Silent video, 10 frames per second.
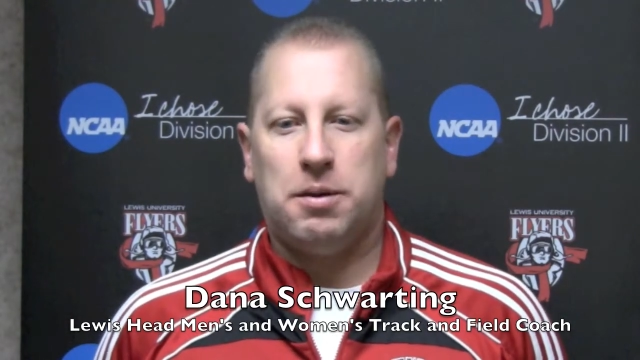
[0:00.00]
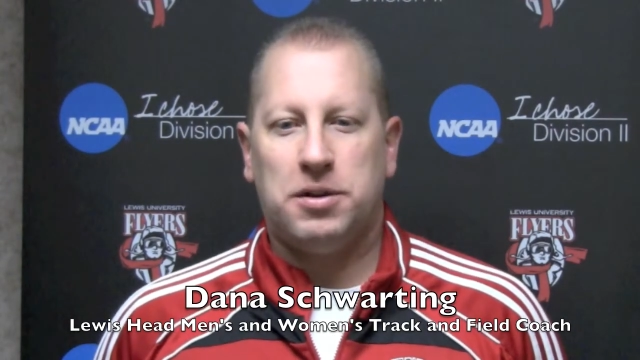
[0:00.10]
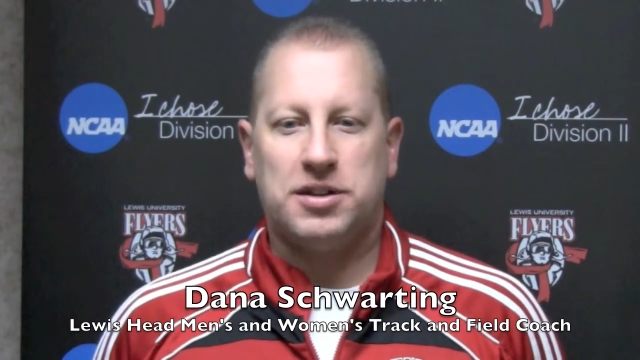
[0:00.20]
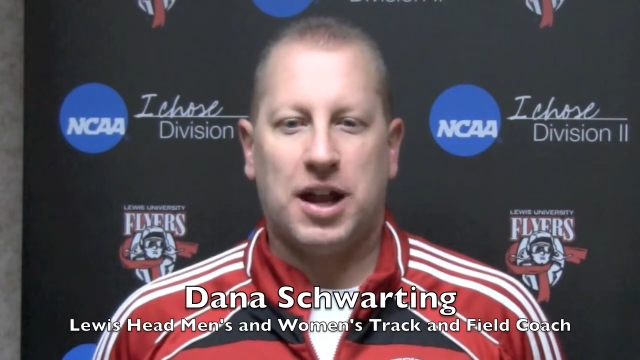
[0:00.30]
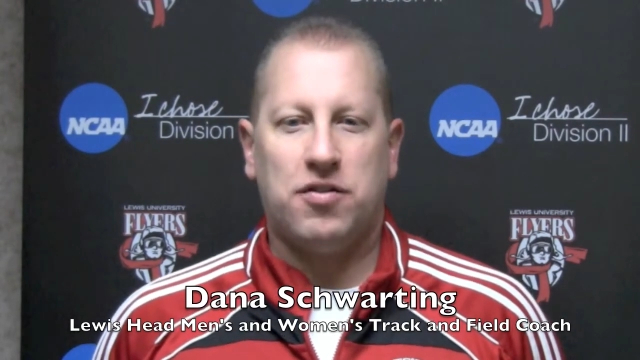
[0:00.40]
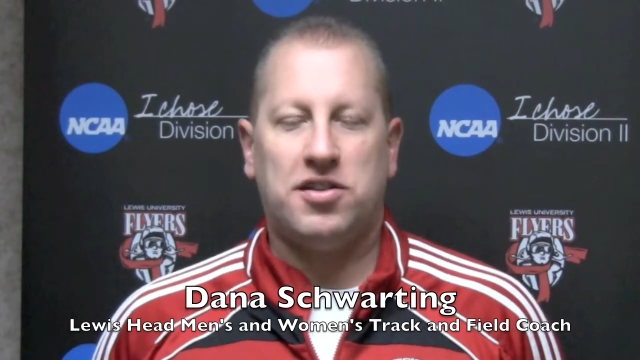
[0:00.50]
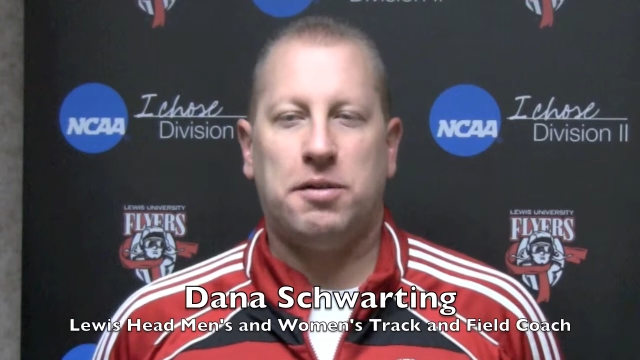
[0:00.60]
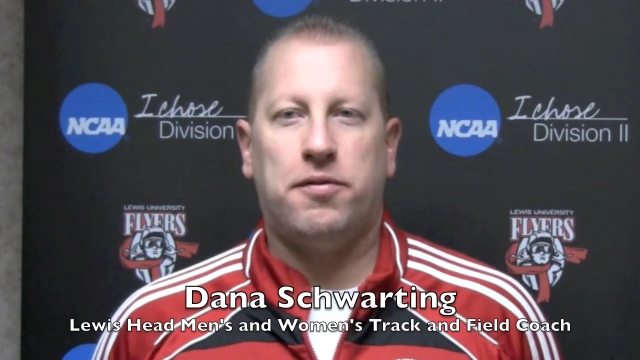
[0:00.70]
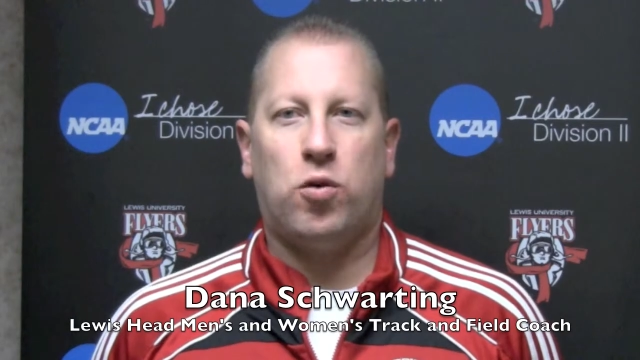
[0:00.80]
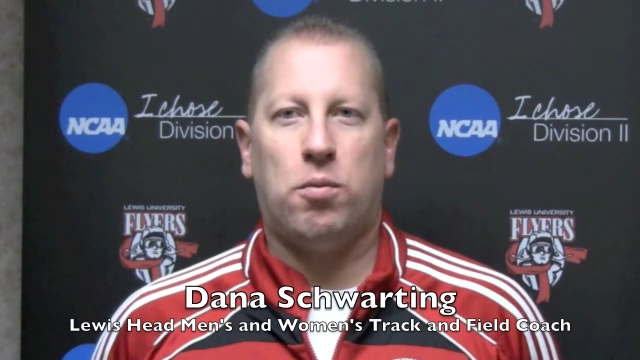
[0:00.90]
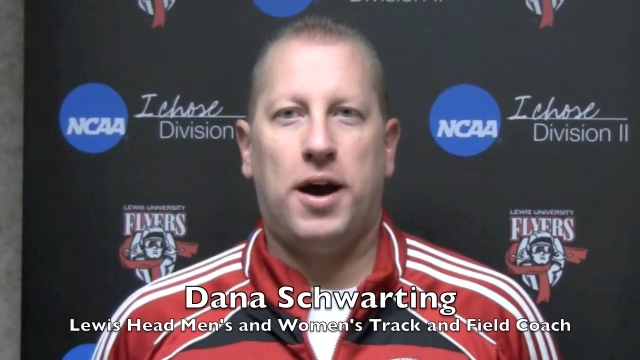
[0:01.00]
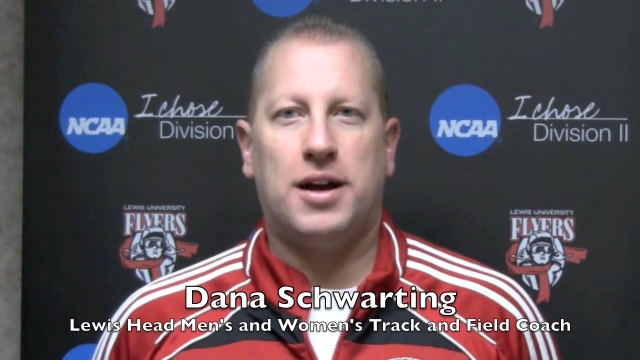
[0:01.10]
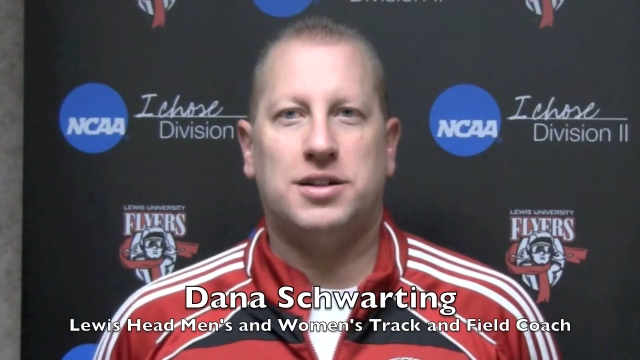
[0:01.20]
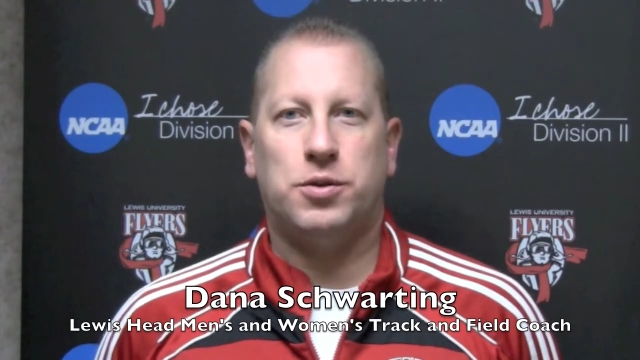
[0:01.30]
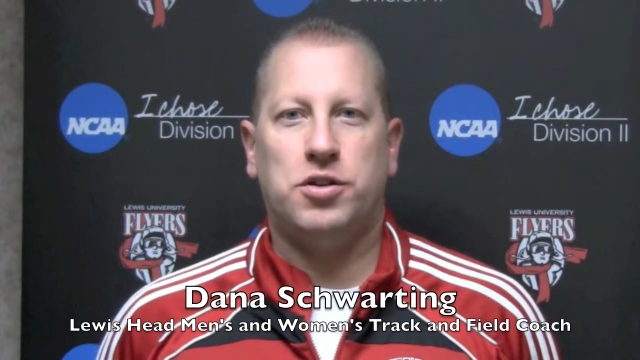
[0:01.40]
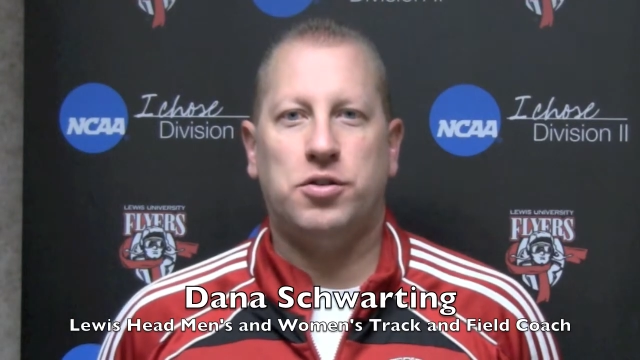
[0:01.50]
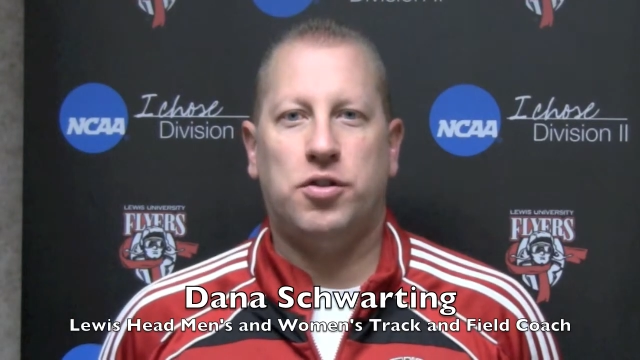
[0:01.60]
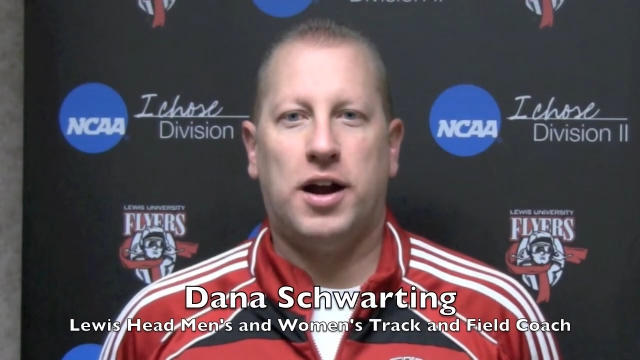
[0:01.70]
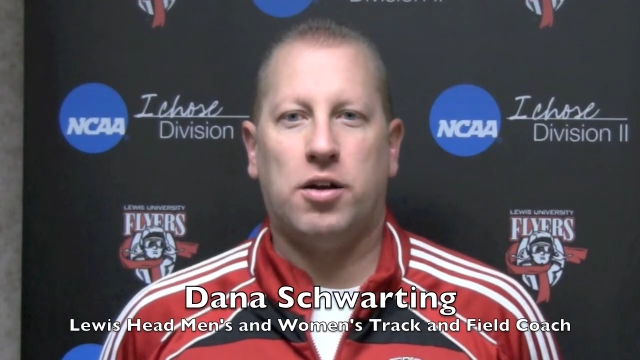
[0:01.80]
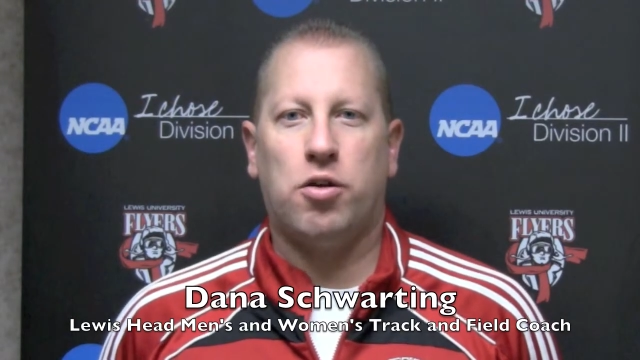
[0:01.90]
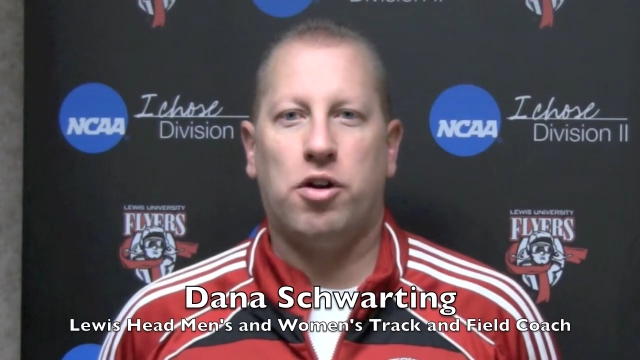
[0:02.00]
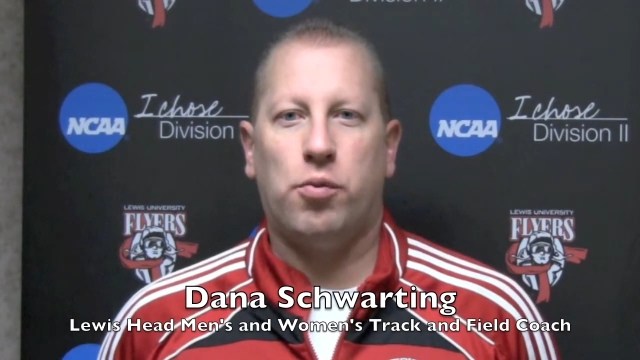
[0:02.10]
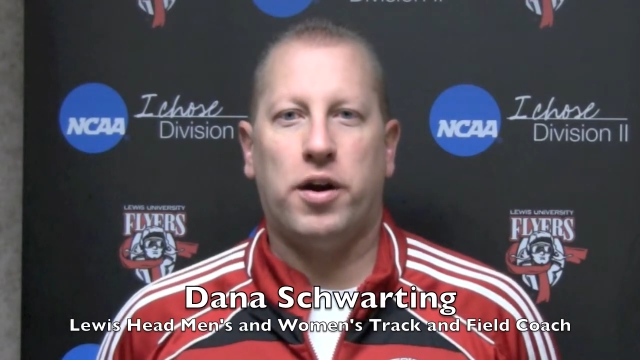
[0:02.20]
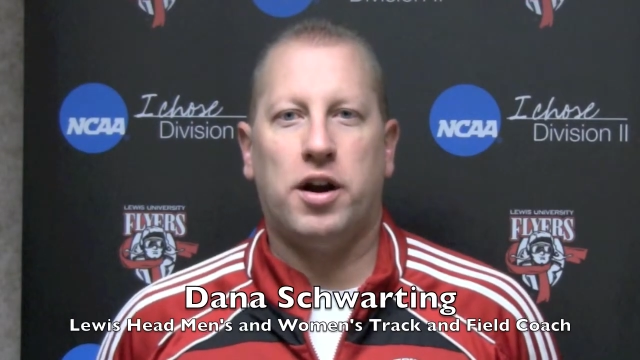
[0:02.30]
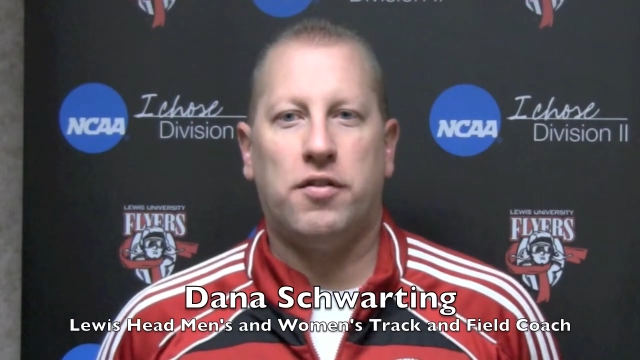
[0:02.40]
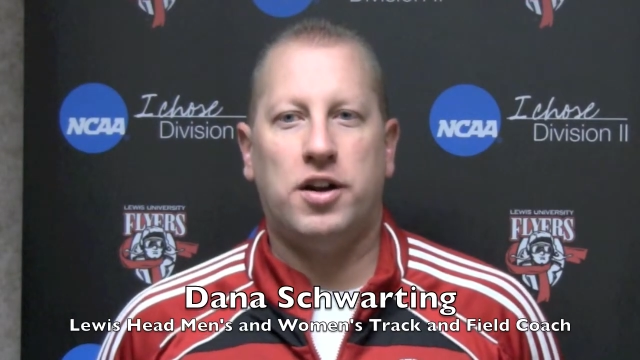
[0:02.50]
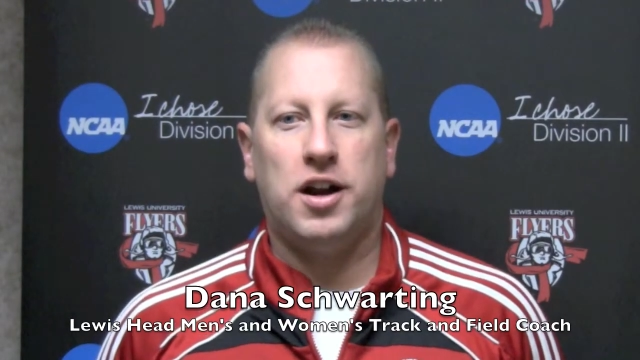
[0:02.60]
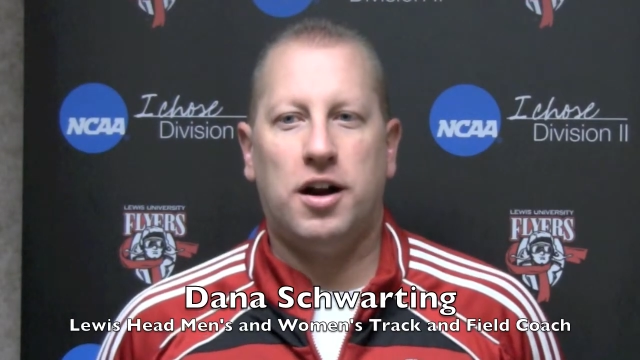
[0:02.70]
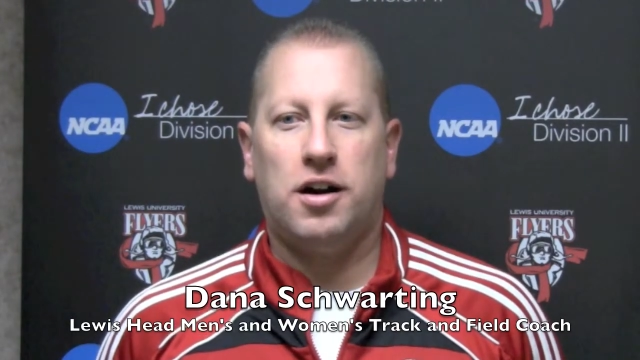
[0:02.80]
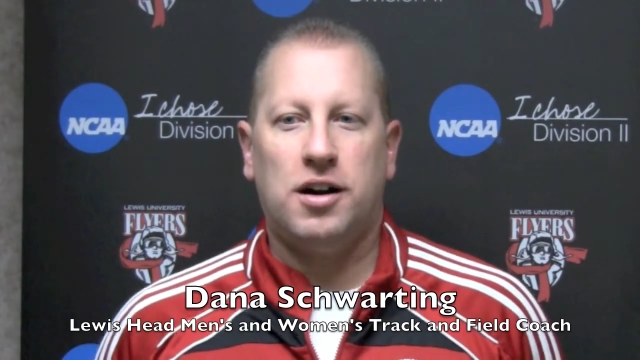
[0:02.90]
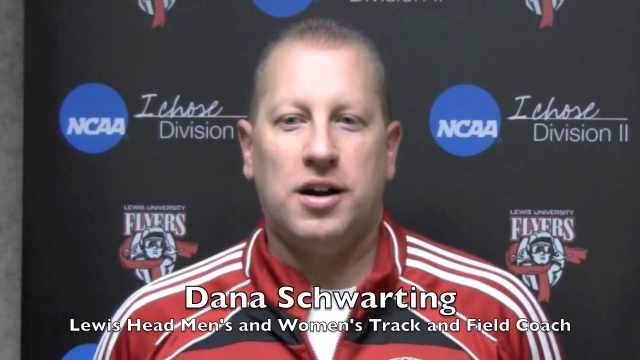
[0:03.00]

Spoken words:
It's kind of the same format, so we do try and go there and win it every year.